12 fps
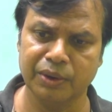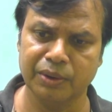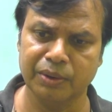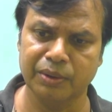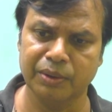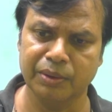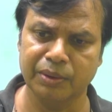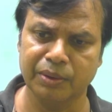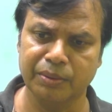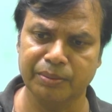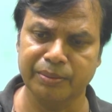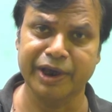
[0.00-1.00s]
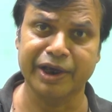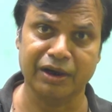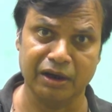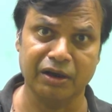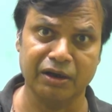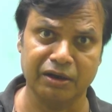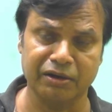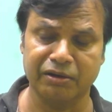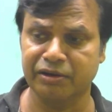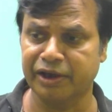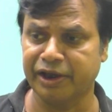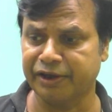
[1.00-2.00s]
learn that
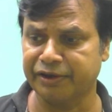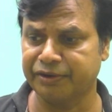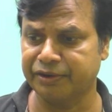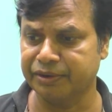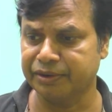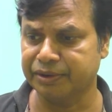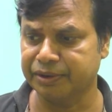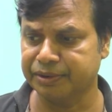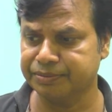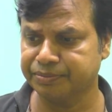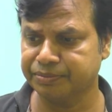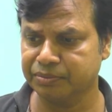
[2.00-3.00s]
how